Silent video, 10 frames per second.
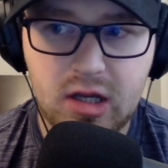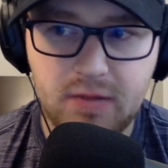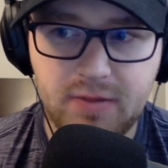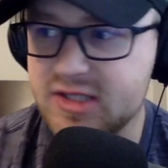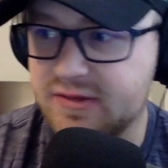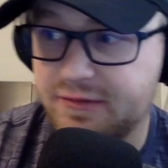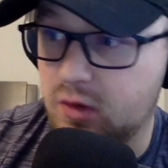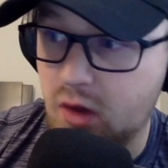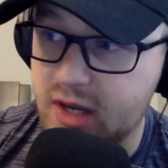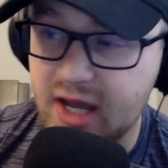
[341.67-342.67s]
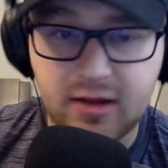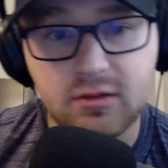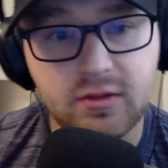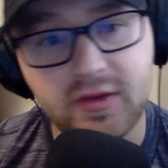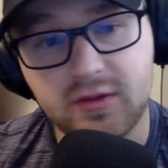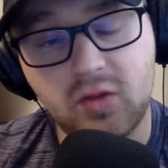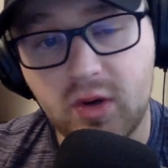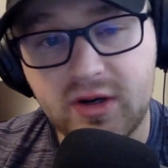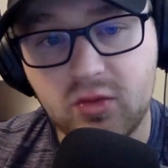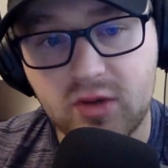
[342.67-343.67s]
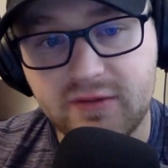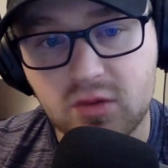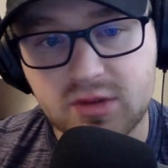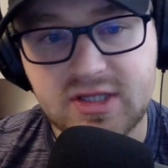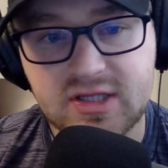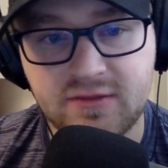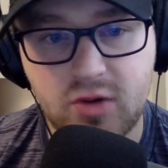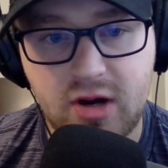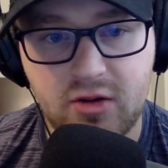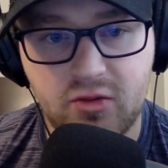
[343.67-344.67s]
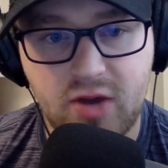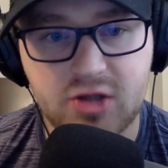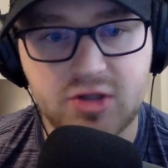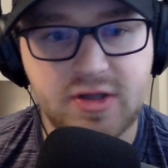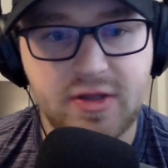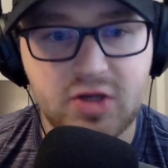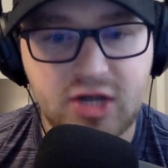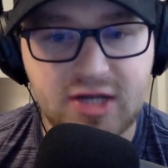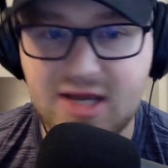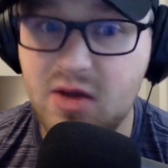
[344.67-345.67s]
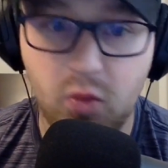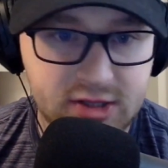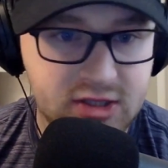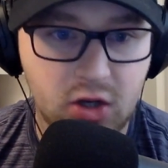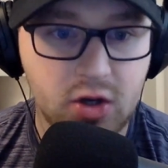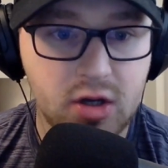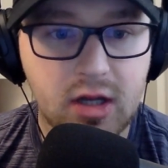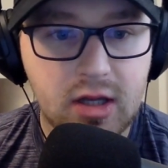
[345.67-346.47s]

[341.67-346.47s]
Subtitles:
Because if you look at the 2024 season for Aaron Rodgers and the Jets, it wasn't good.